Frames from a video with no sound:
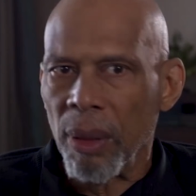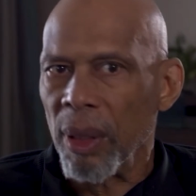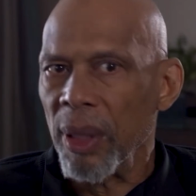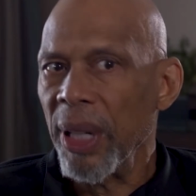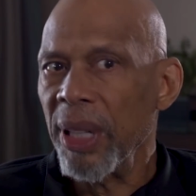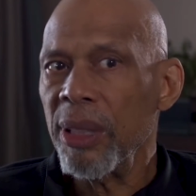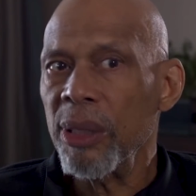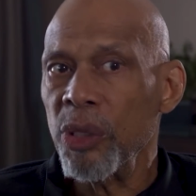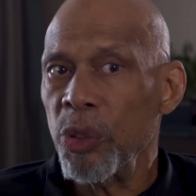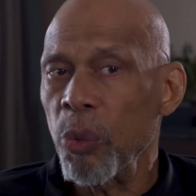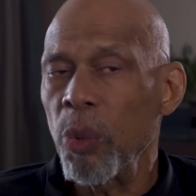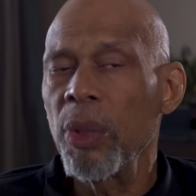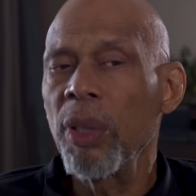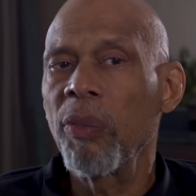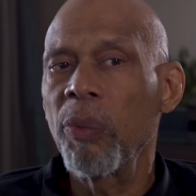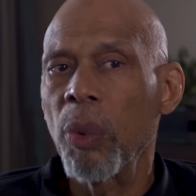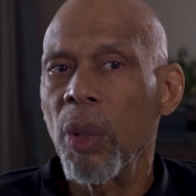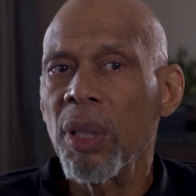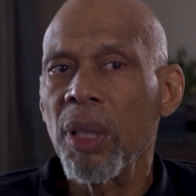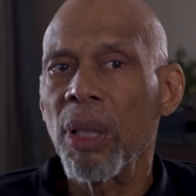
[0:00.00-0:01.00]
The Lakers
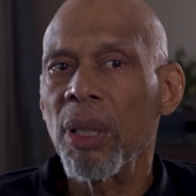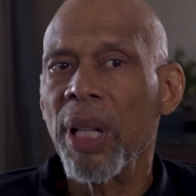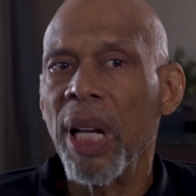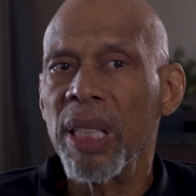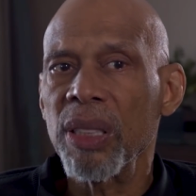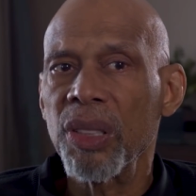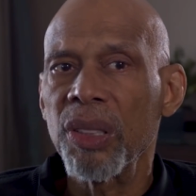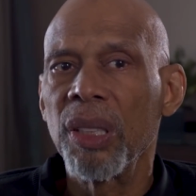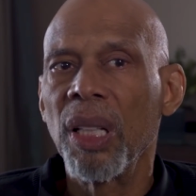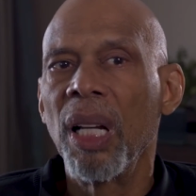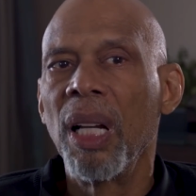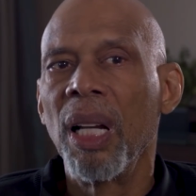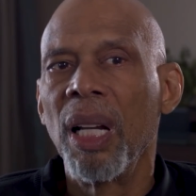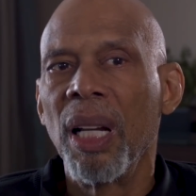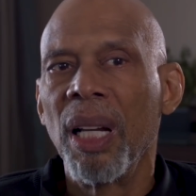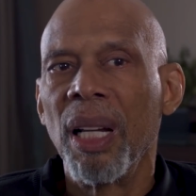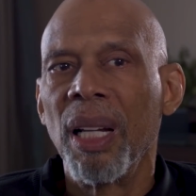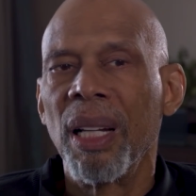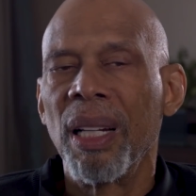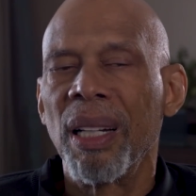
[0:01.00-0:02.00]
wouldn't have won their last
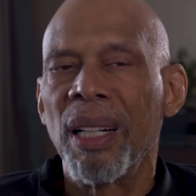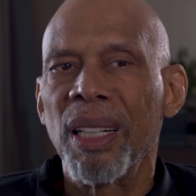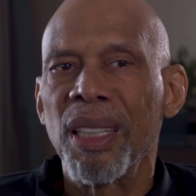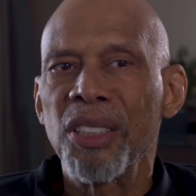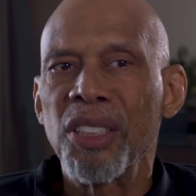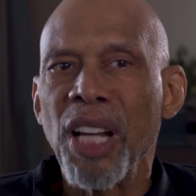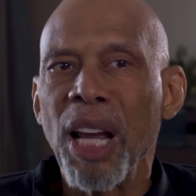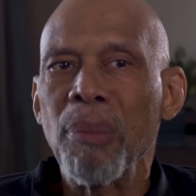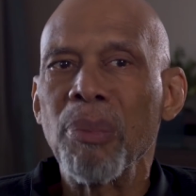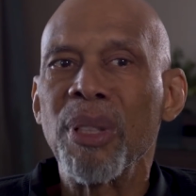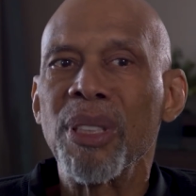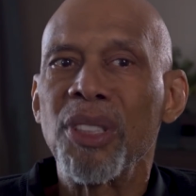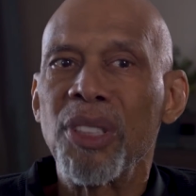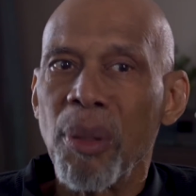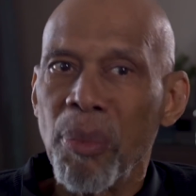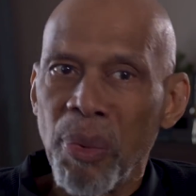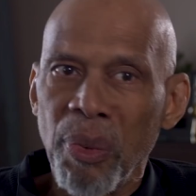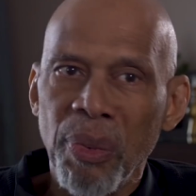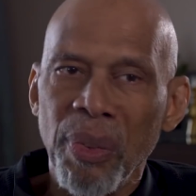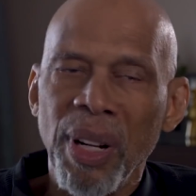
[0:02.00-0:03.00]

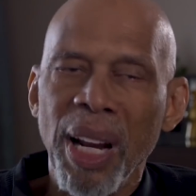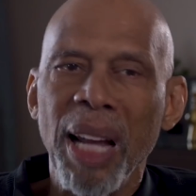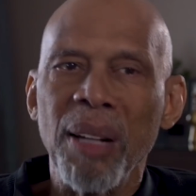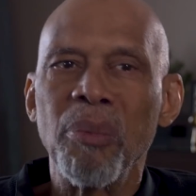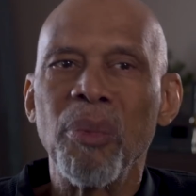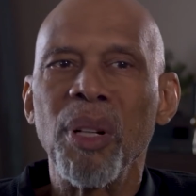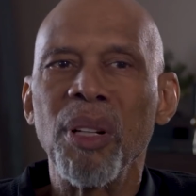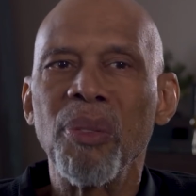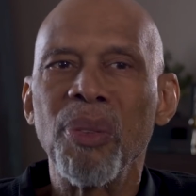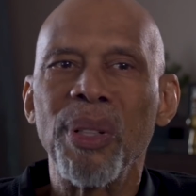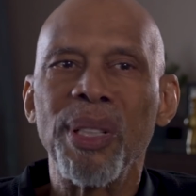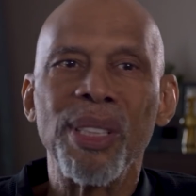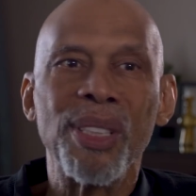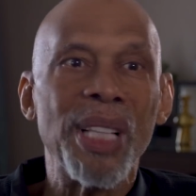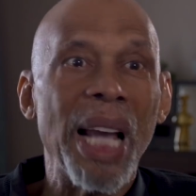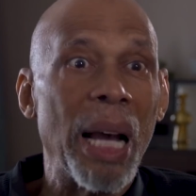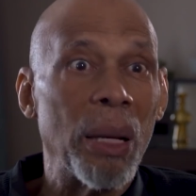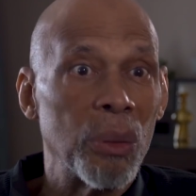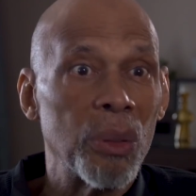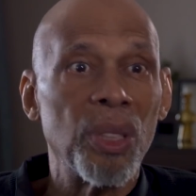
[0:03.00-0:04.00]
championship if it hadn't been for
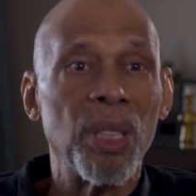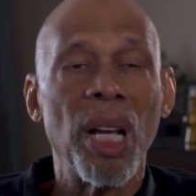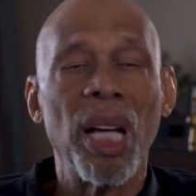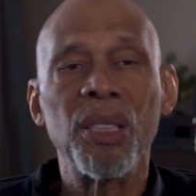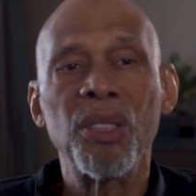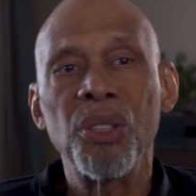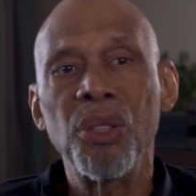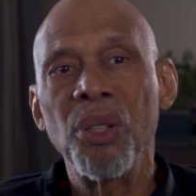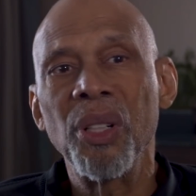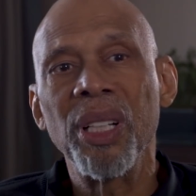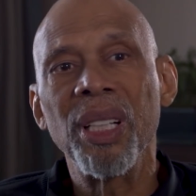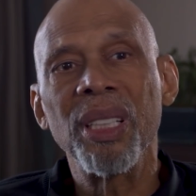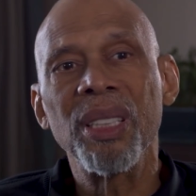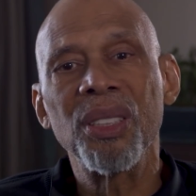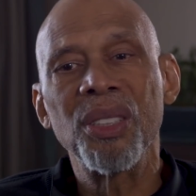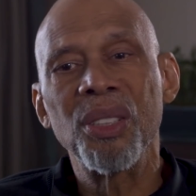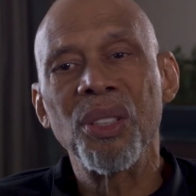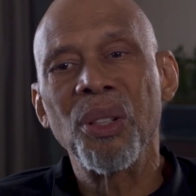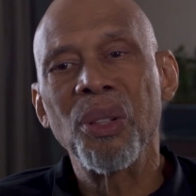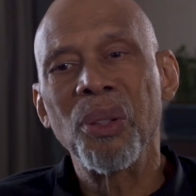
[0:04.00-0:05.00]
his outside shooting.
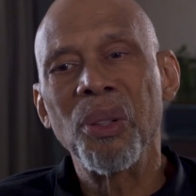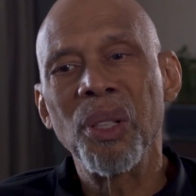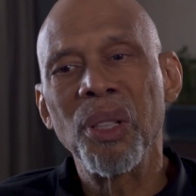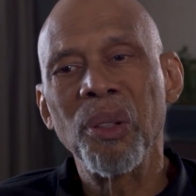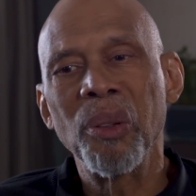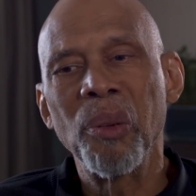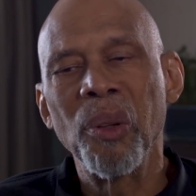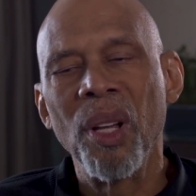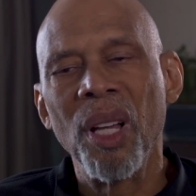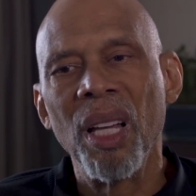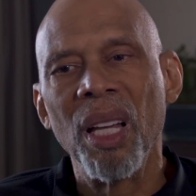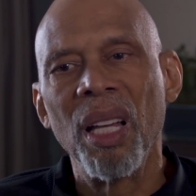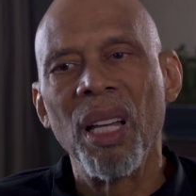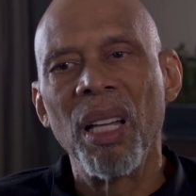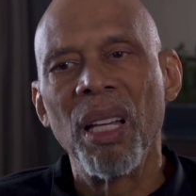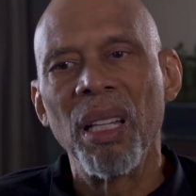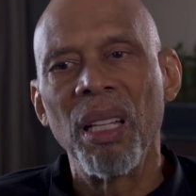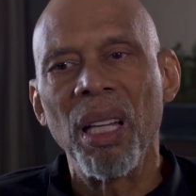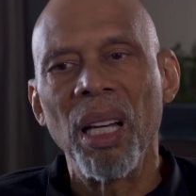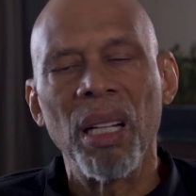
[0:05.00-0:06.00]
So,
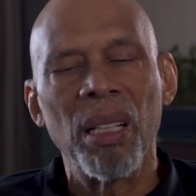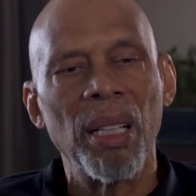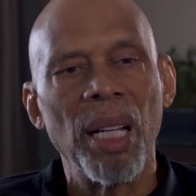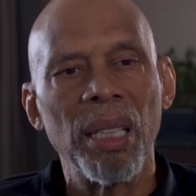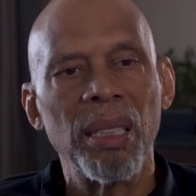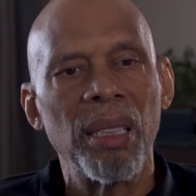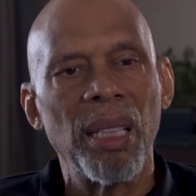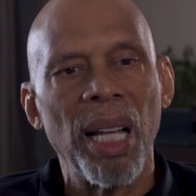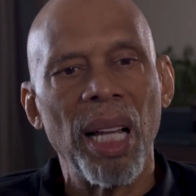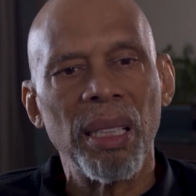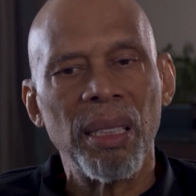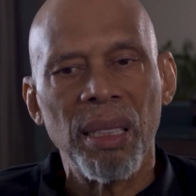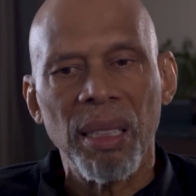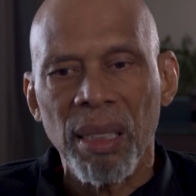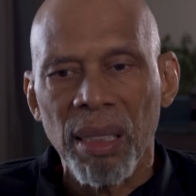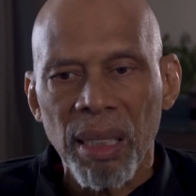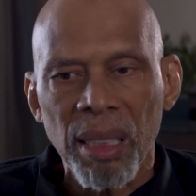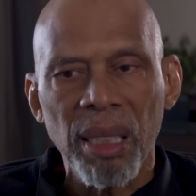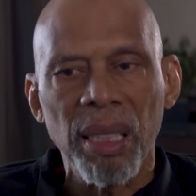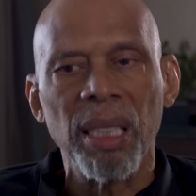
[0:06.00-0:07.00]
you know, that
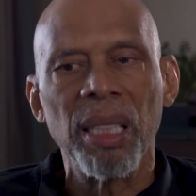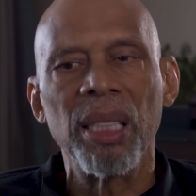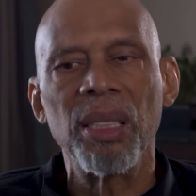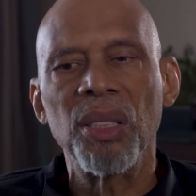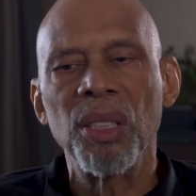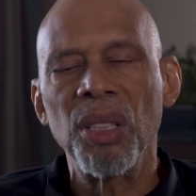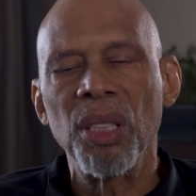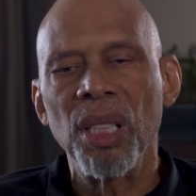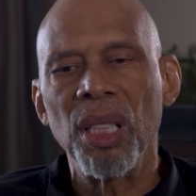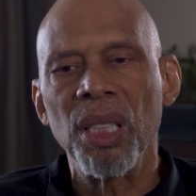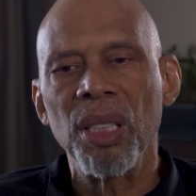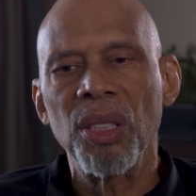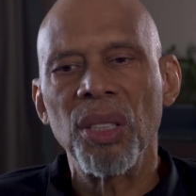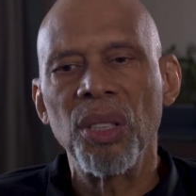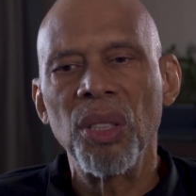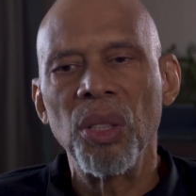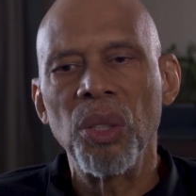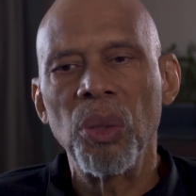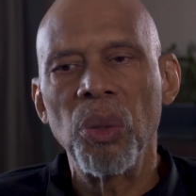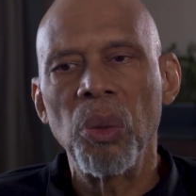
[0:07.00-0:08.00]
is
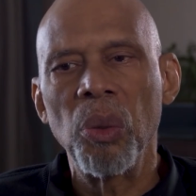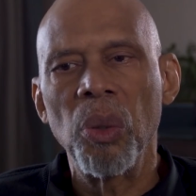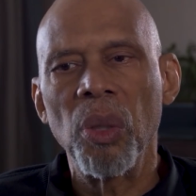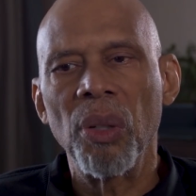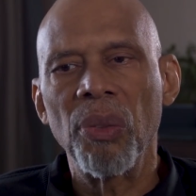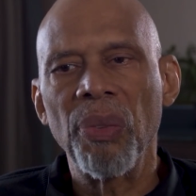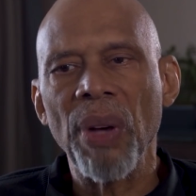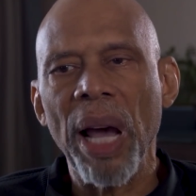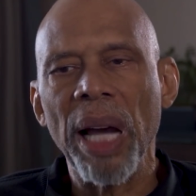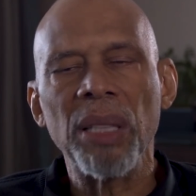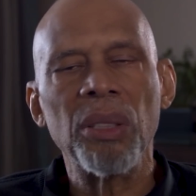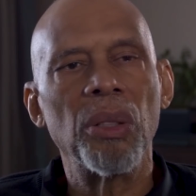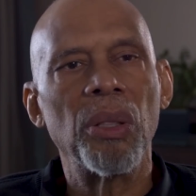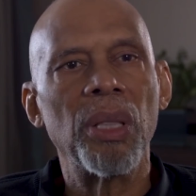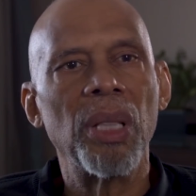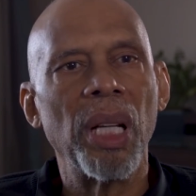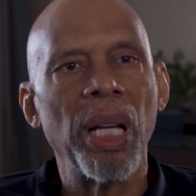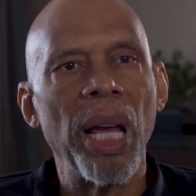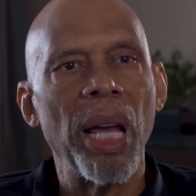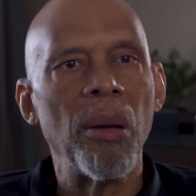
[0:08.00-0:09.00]
a new
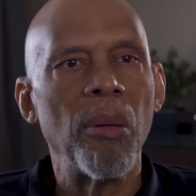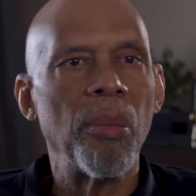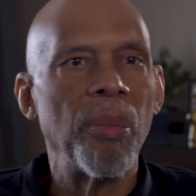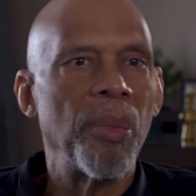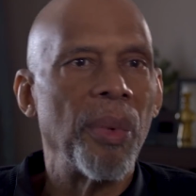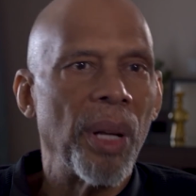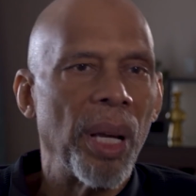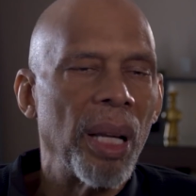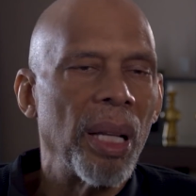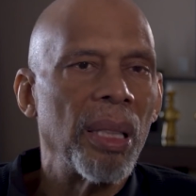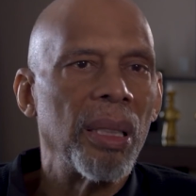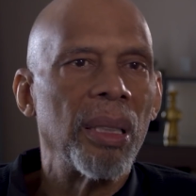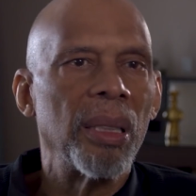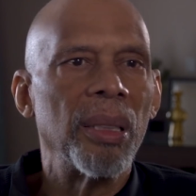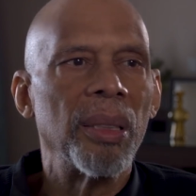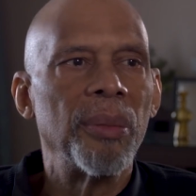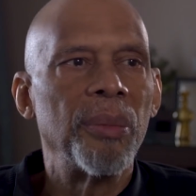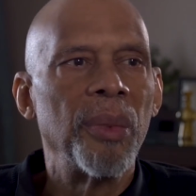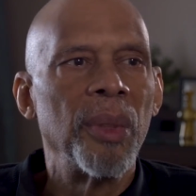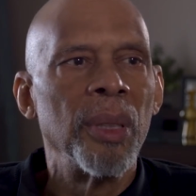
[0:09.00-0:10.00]
factor in the game,
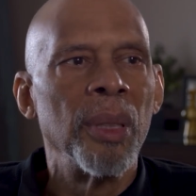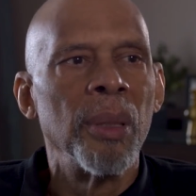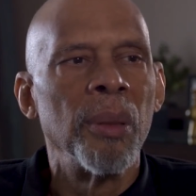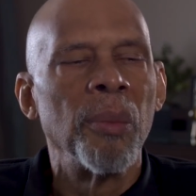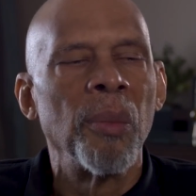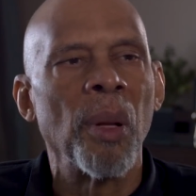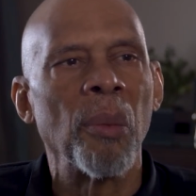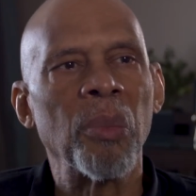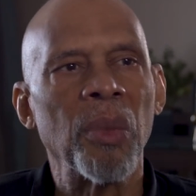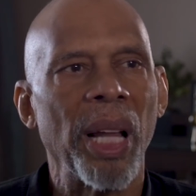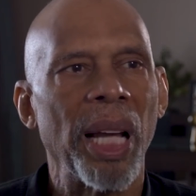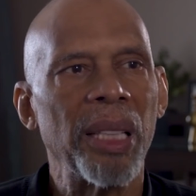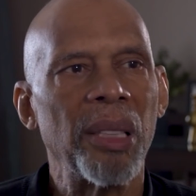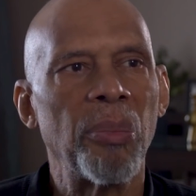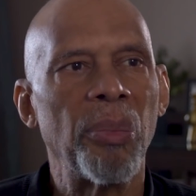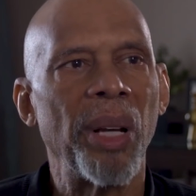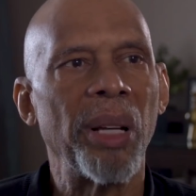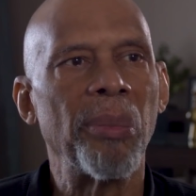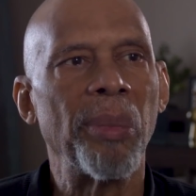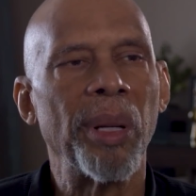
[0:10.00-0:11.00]
and I'm glad
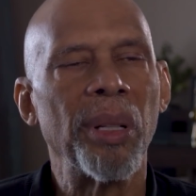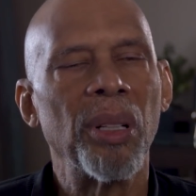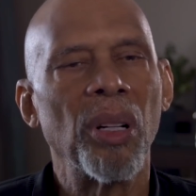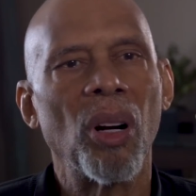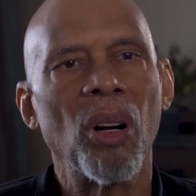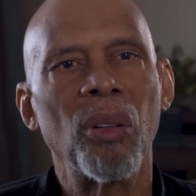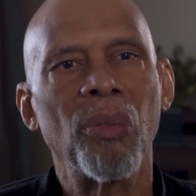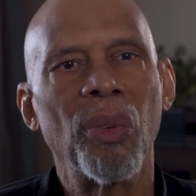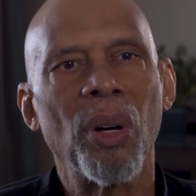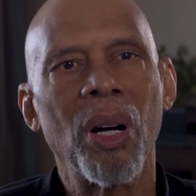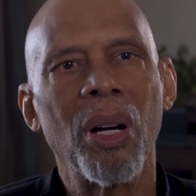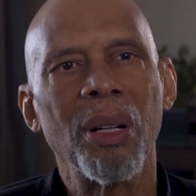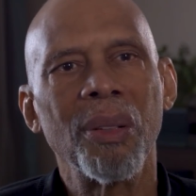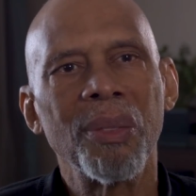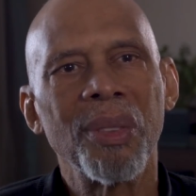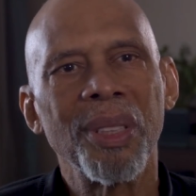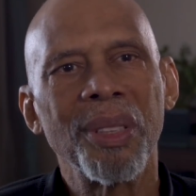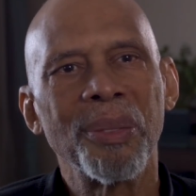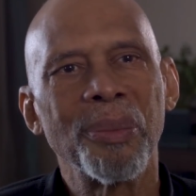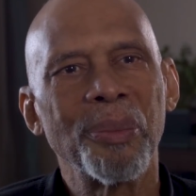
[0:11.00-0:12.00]
the big men are
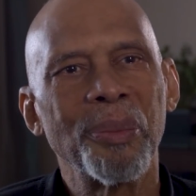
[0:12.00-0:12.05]
involved.